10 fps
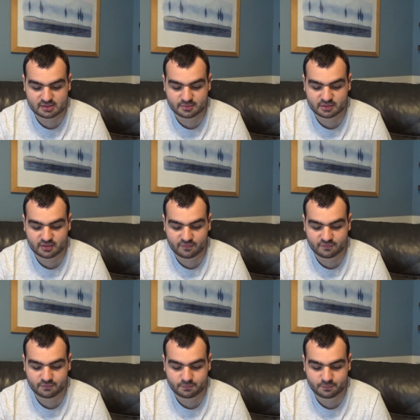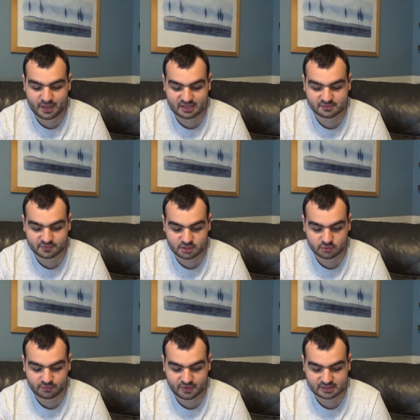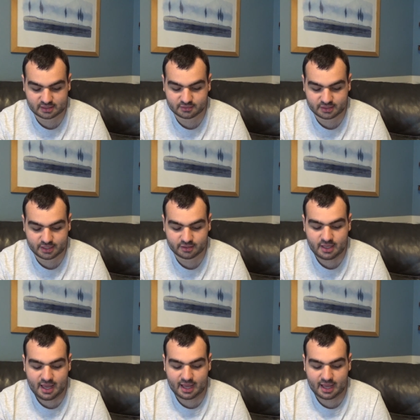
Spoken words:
some of the best visual effects of the year,